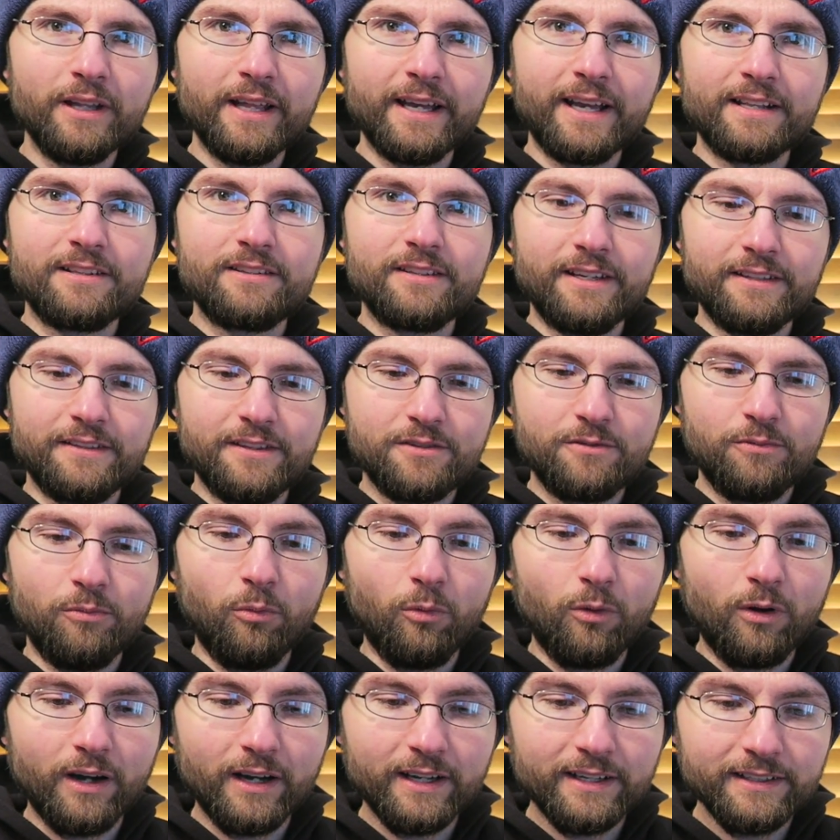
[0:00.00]
Like it's like this
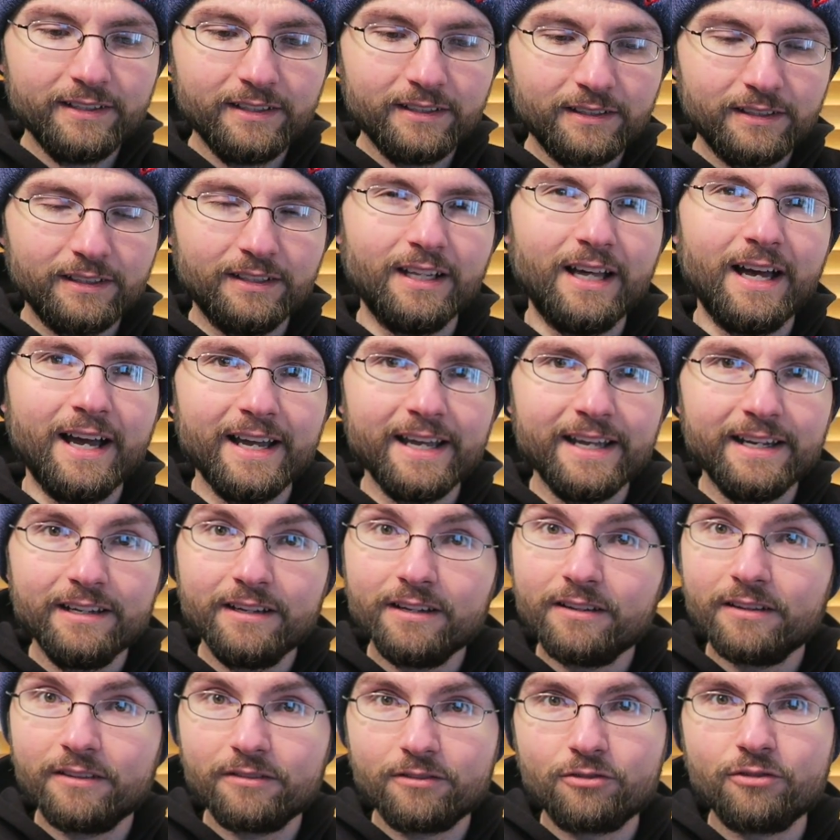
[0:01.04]
one
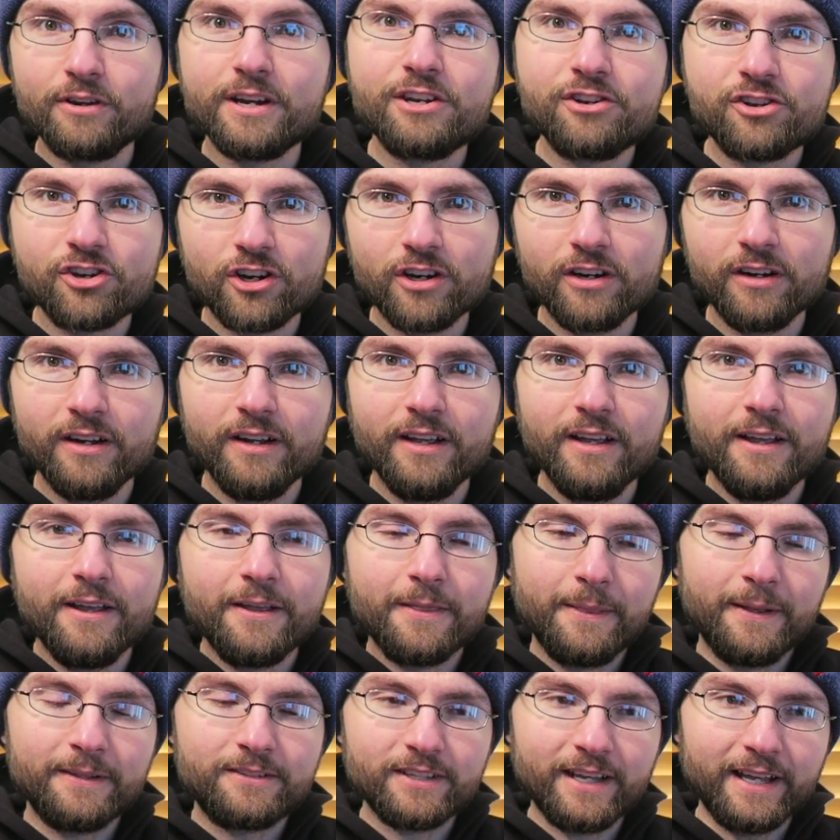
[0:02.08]
lion creature
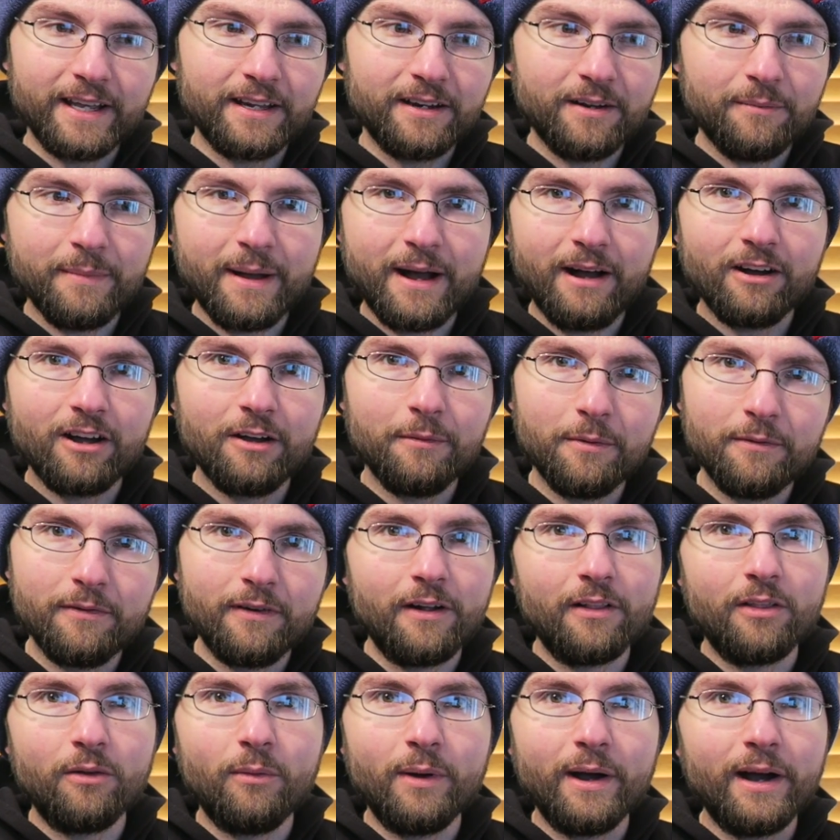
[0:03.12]
that's like an amalgam of
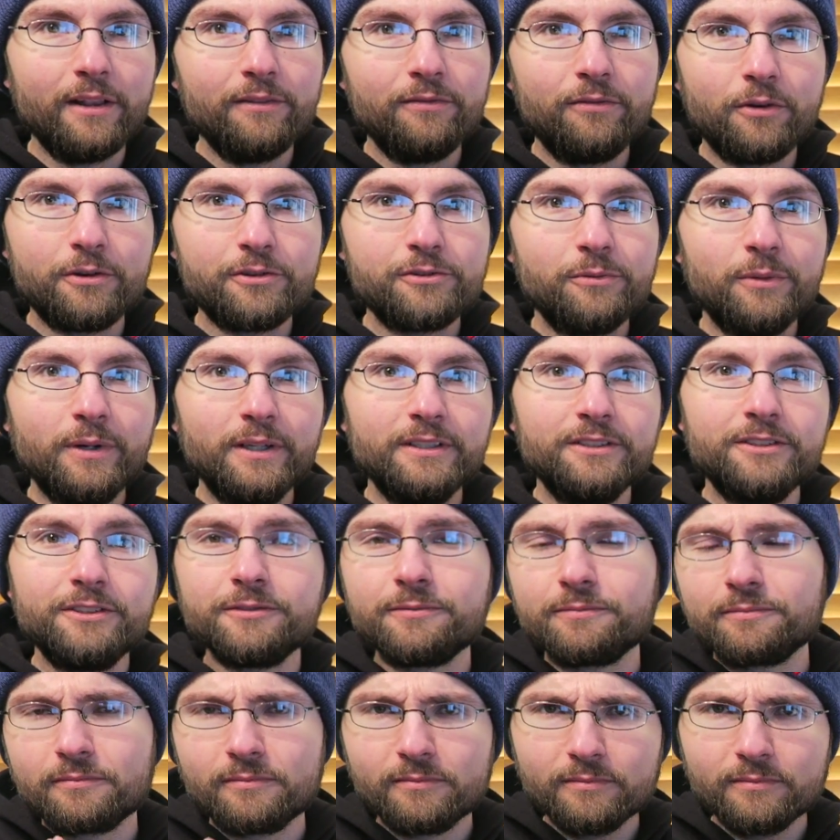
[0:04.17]
all the Wild Force ones